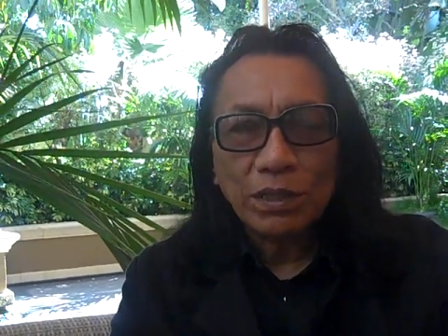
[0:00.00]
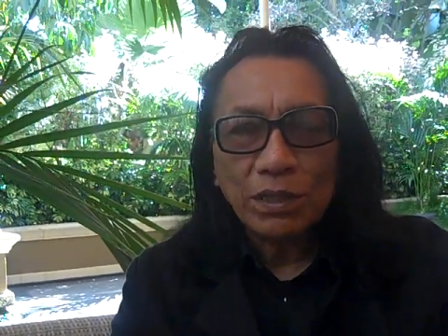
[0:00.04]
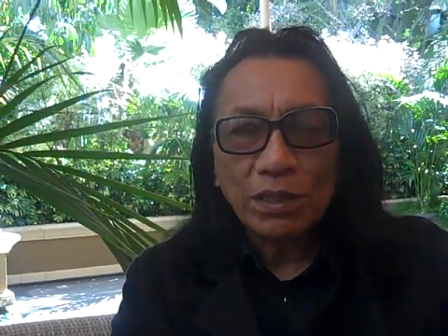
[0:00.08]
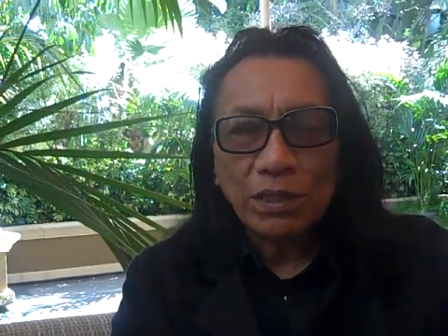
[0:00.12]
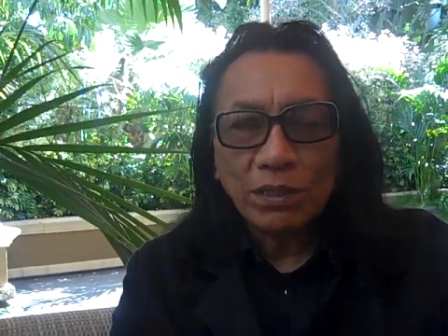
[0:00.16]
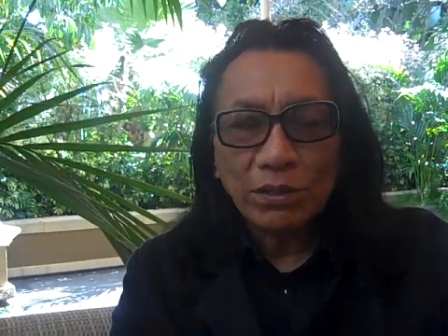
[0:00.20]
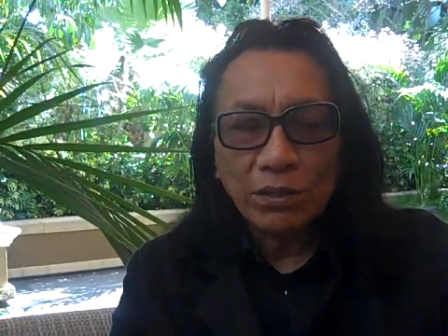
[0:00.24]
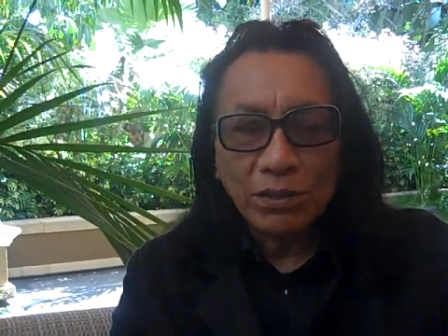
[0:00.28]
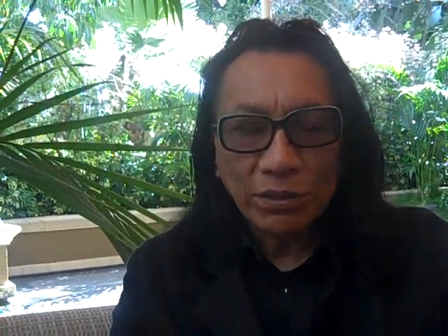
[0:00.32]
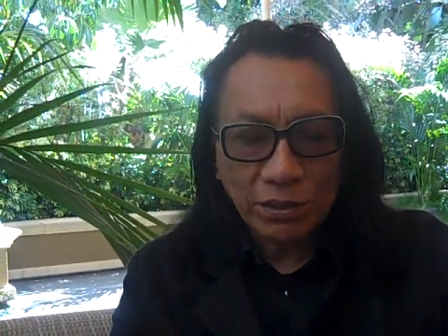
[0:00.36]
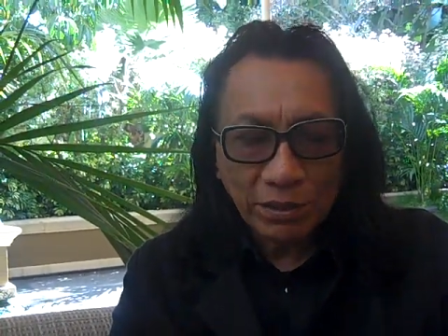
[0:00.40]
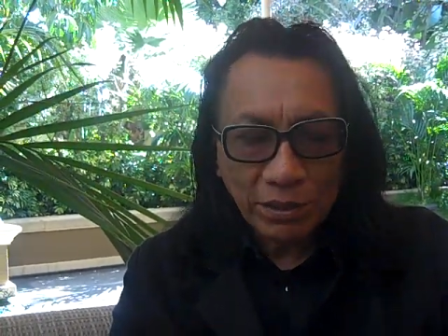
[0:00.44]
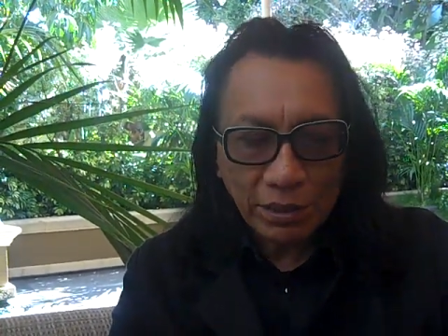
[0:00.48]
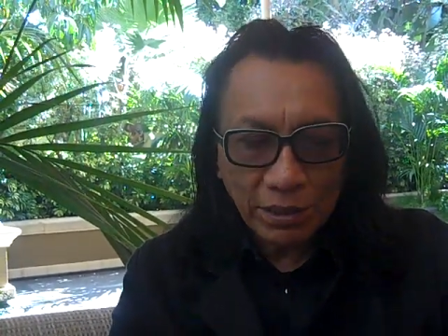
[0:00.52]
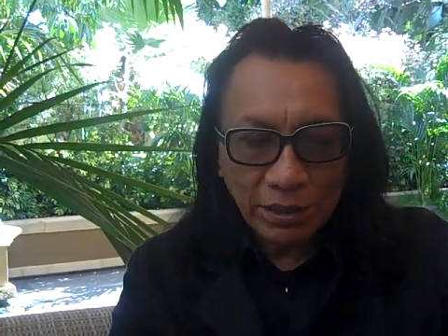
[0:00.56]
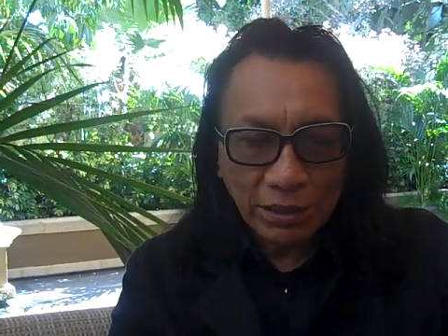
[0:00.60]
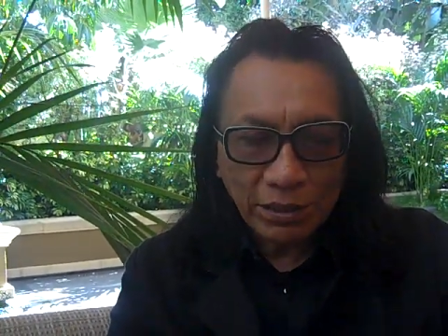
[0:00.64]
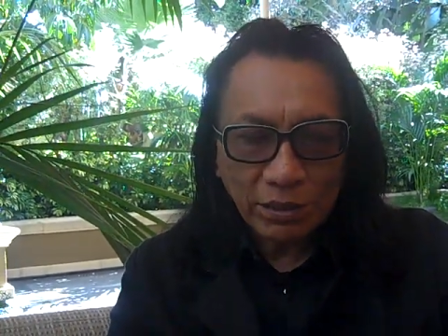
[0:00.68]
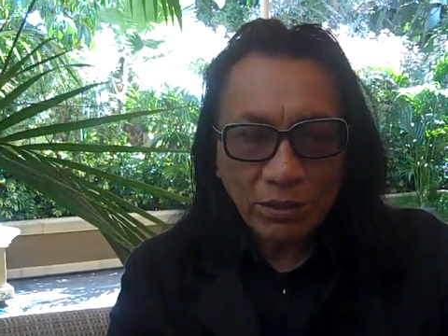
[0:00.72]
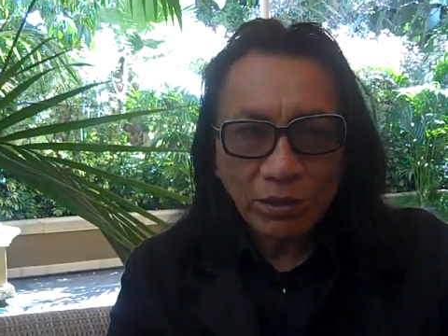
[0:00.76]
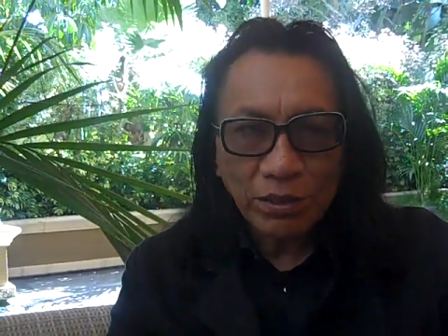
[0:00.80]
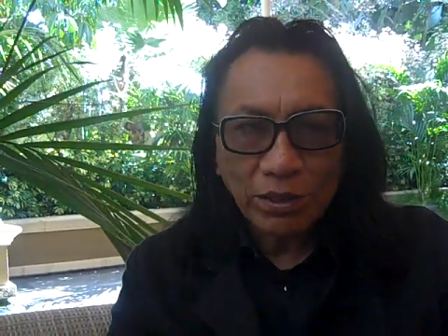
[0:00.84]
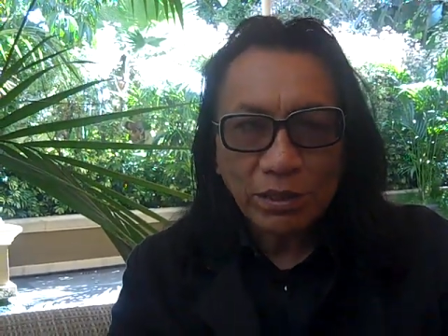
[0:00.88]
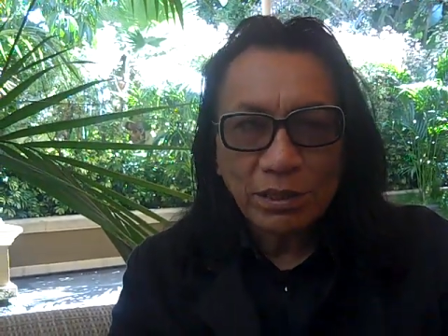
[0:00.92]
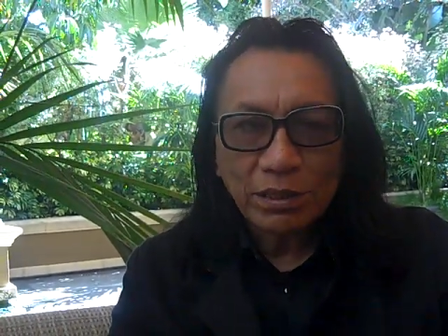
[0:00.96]
are
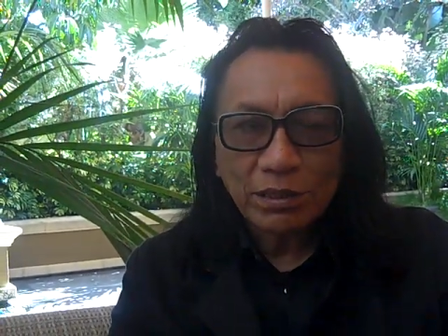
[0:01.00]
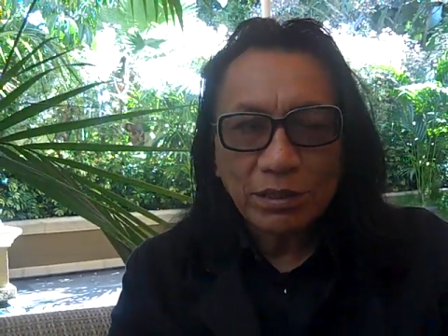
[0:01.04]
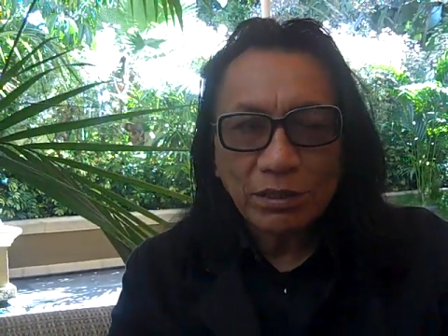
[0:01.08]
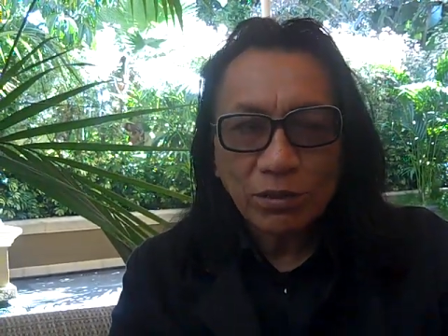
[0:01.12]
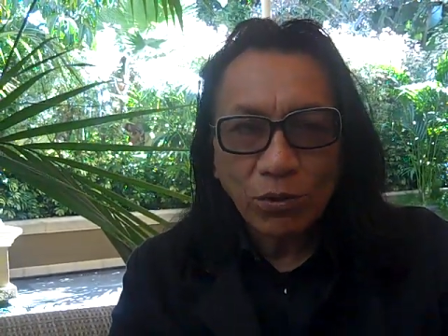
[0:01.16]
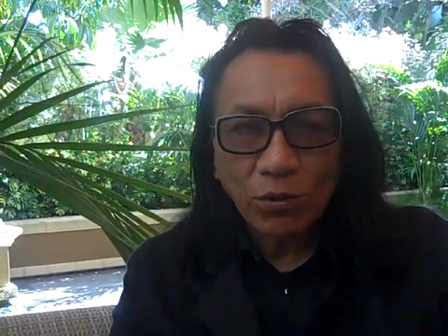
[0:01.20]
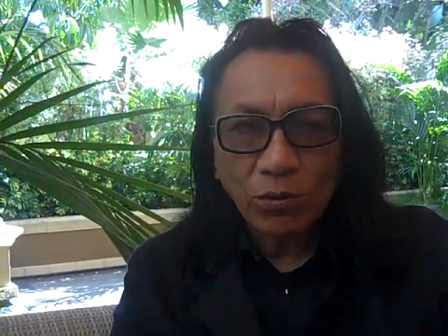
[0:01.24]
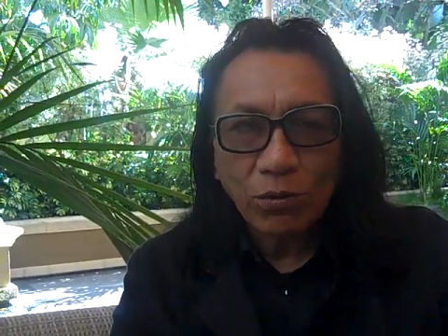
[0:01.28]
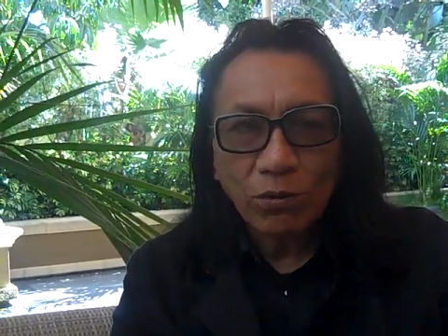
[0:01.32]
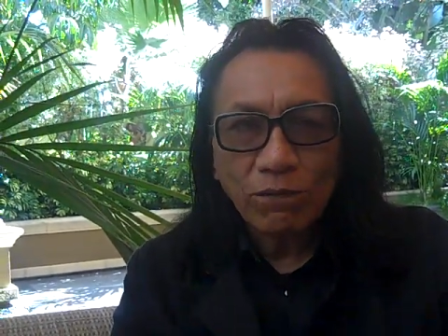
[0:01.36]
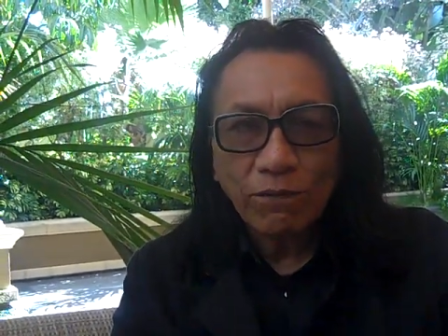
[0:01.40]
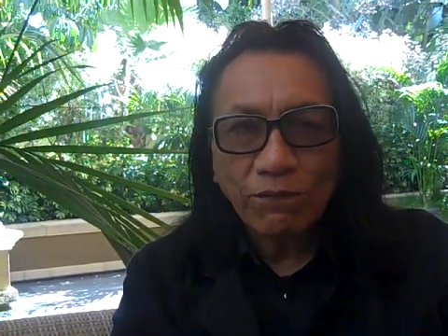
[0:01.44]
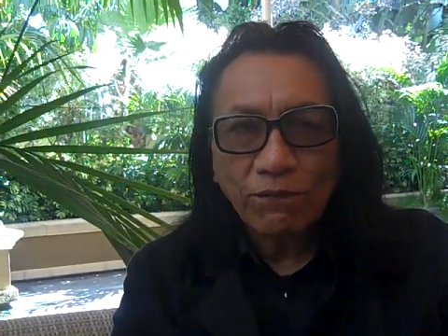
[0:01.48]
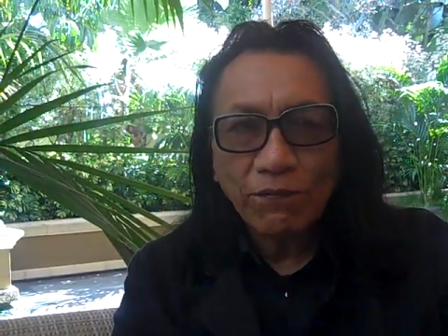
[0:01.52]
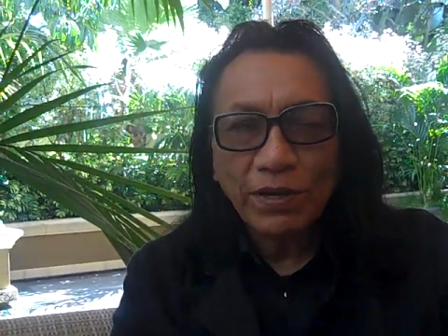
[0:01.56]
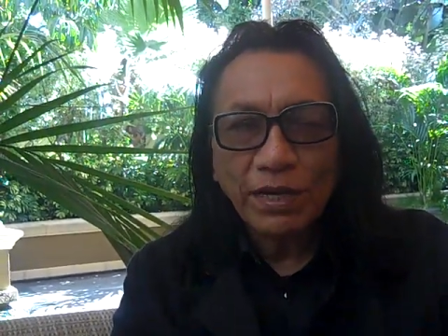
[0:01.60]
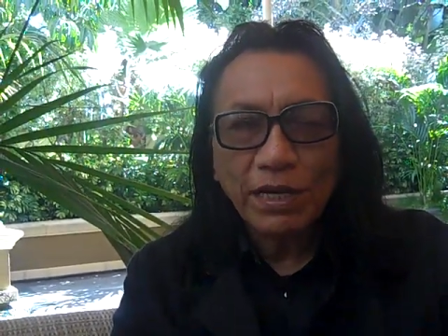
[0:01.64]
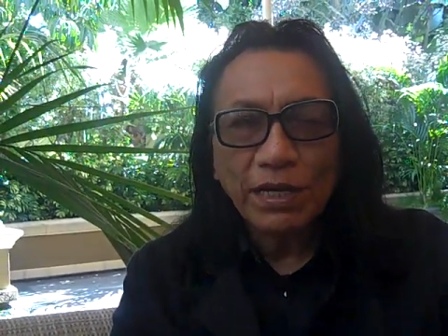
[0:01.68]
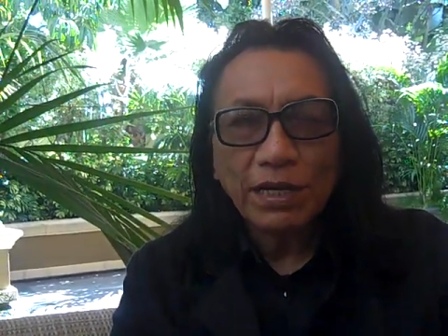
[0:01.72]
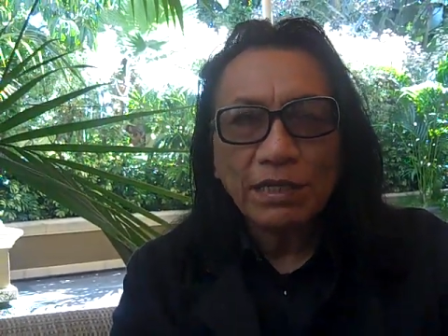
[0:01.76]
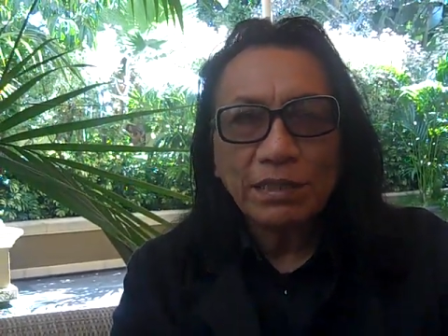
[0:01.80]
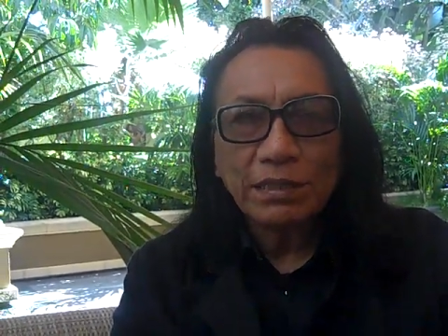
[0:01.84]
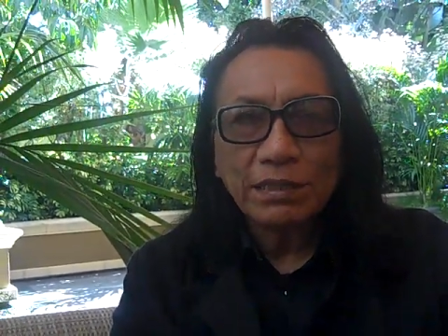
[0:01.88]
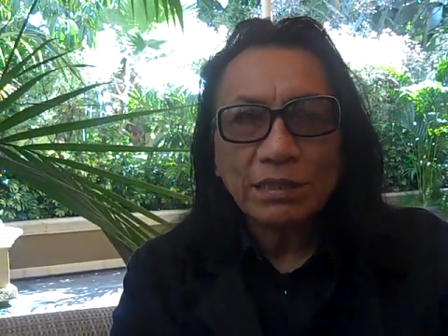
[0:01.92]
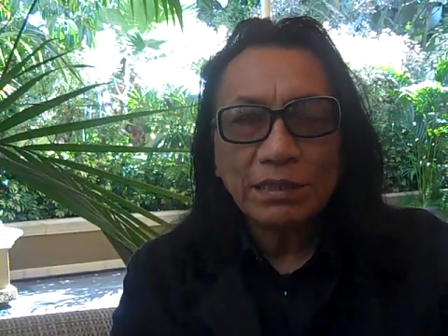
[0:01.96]
called Cold
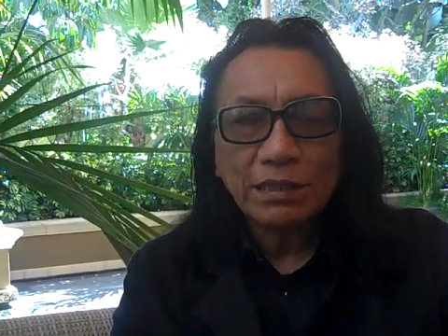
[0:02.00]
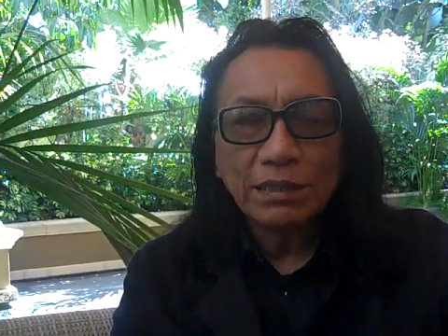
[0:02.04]
Fact.